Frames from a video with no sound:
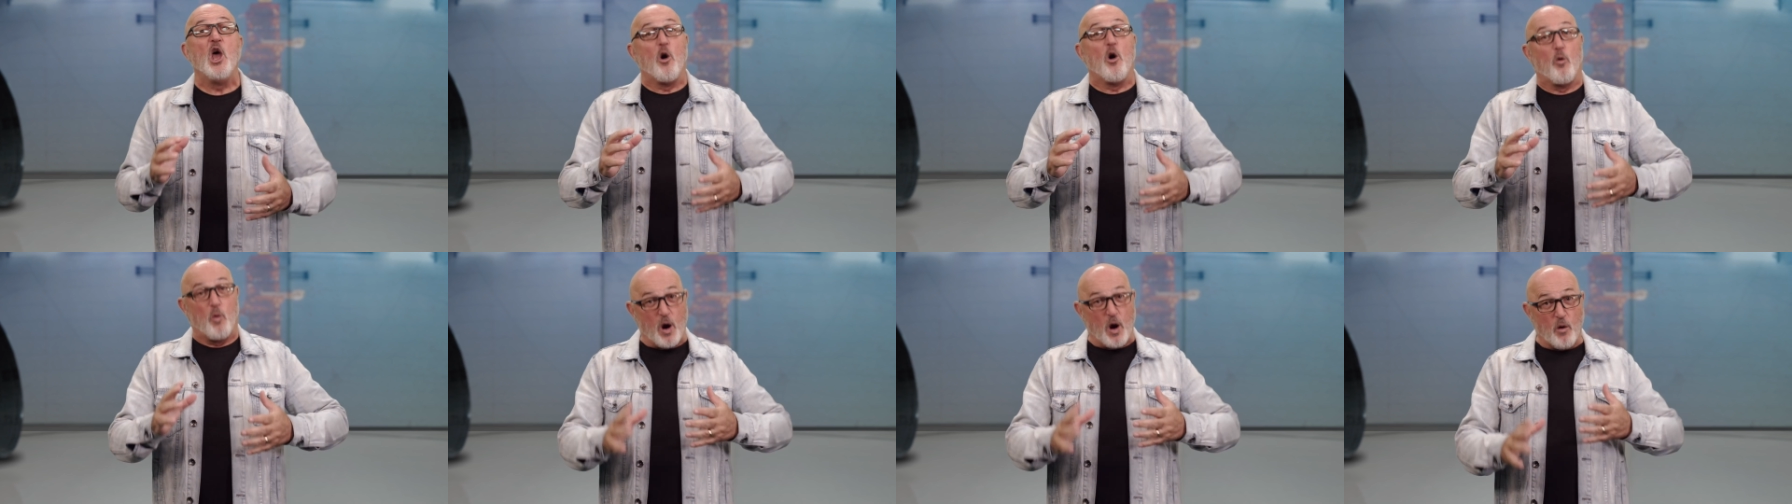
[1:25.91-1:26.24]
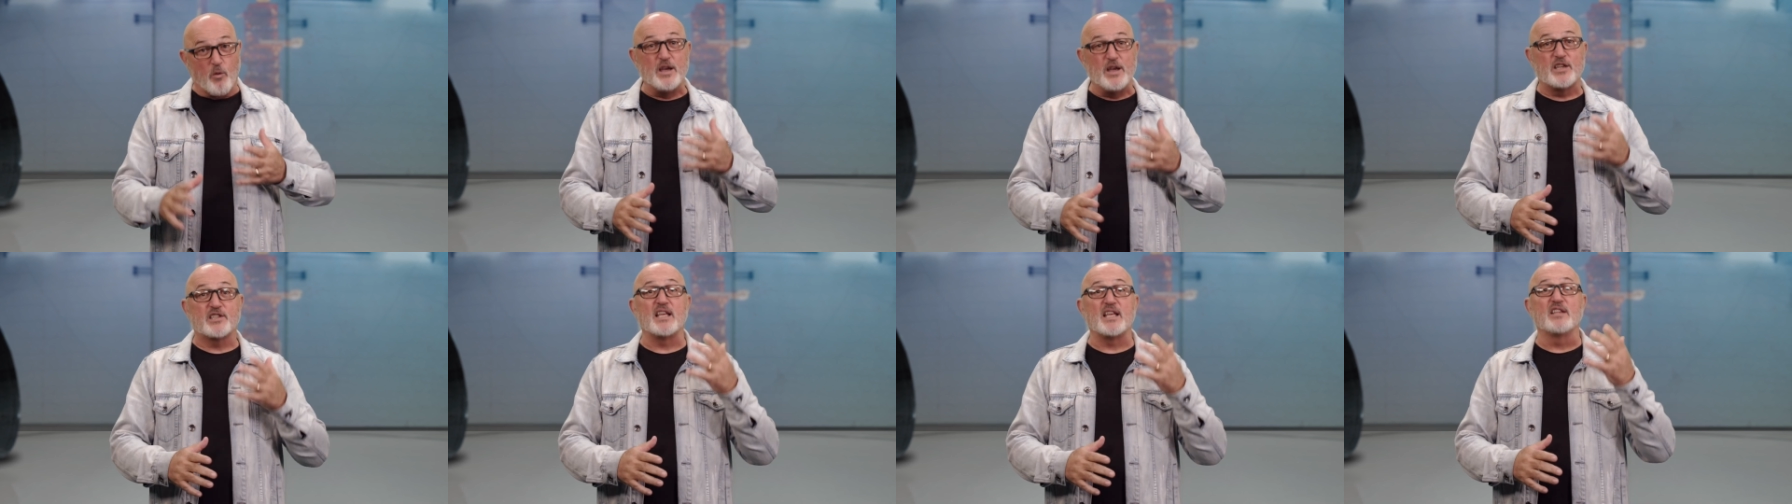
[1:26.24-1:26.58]
where
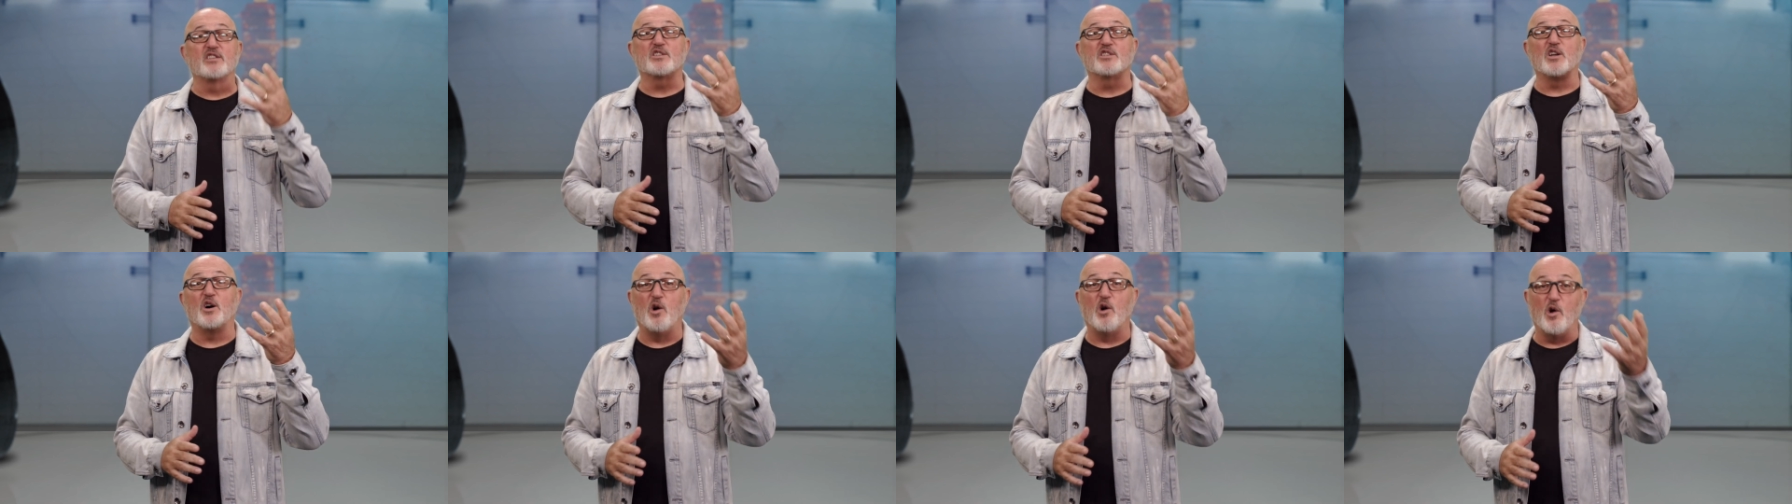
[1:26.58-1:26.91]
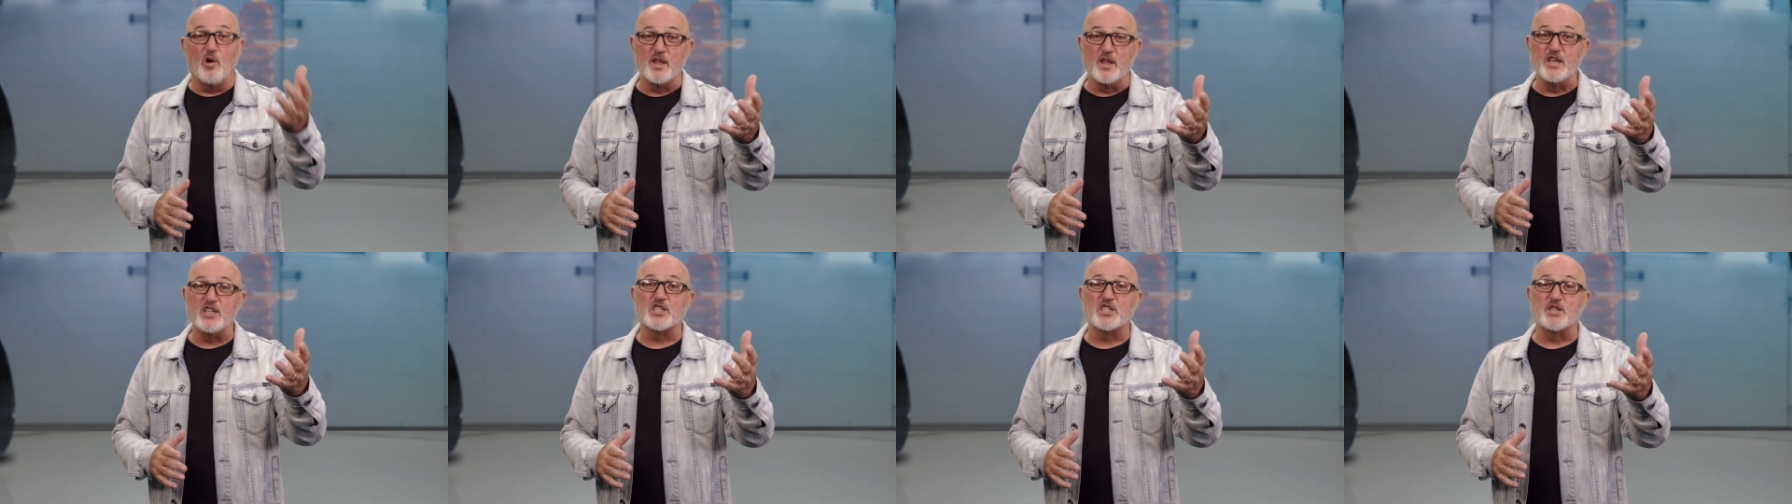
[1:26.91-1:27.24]
we sense the
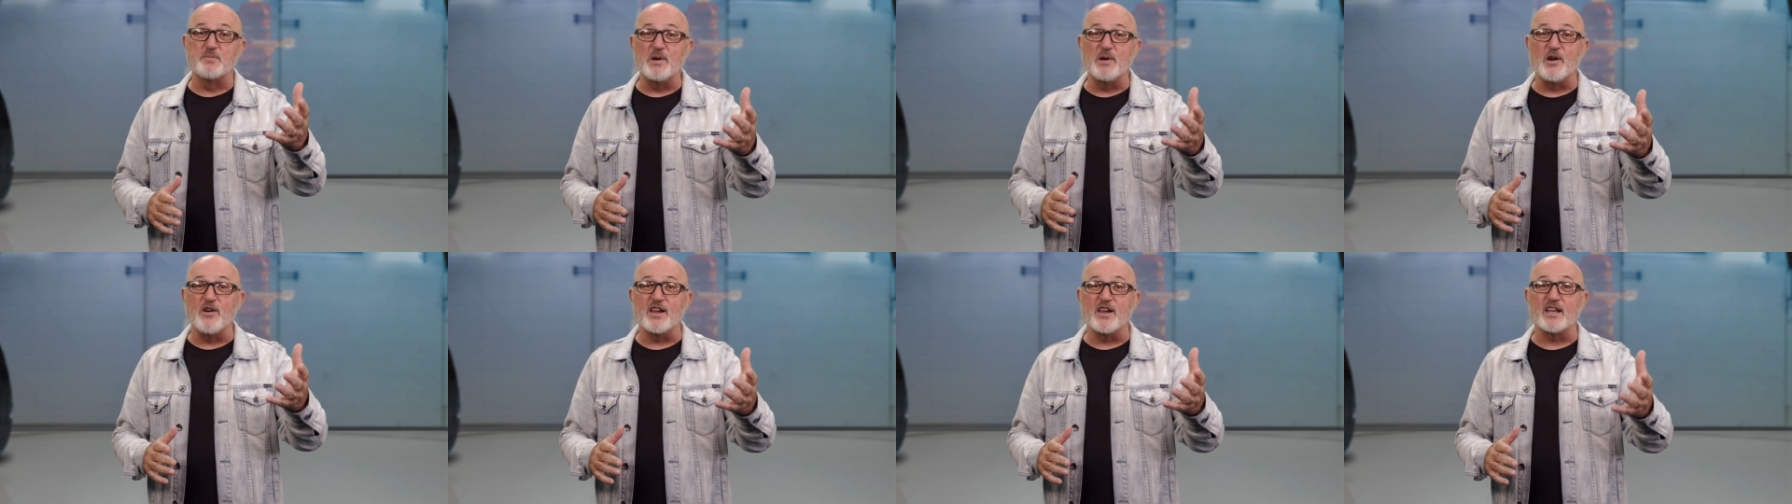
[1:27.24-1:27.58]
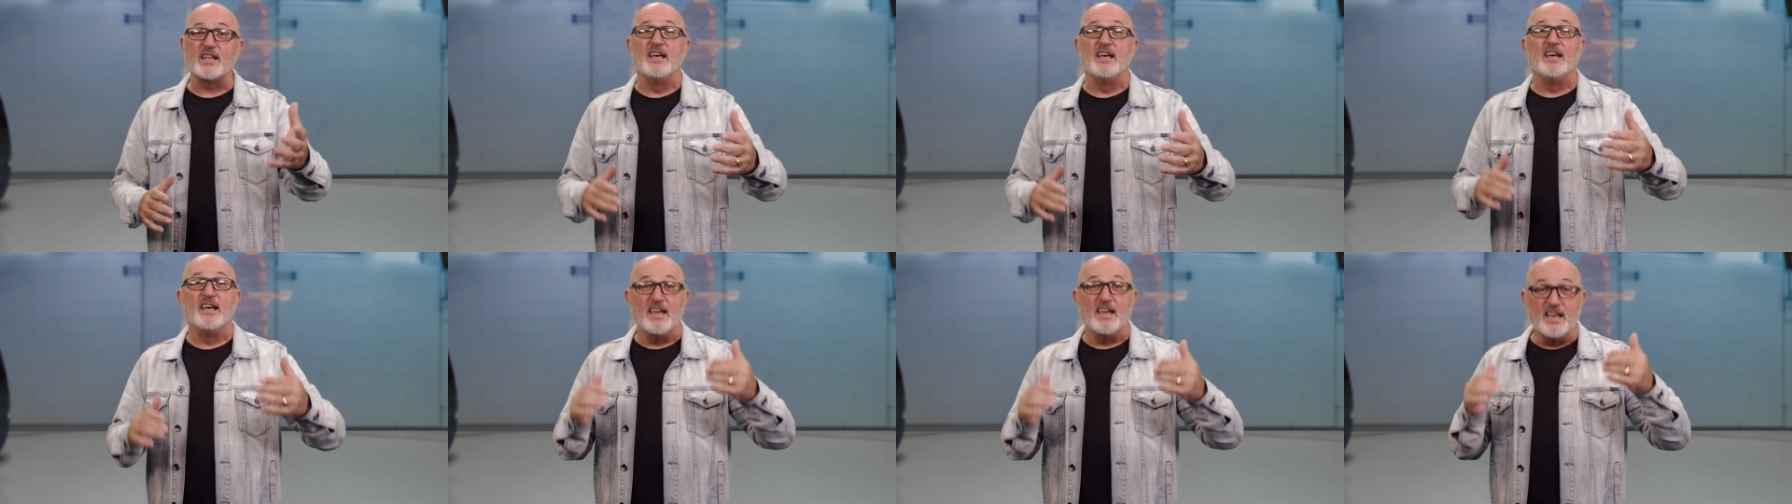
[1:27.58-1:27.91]
Holy Spirit